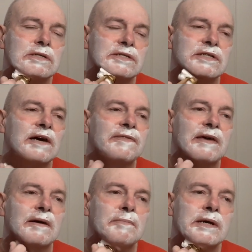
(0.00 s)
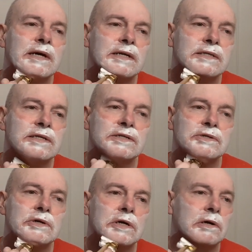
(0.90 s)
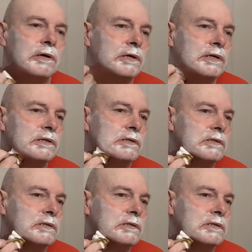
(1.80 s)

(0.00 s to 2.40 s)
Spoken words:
It's not that bad. It doesn't hurt.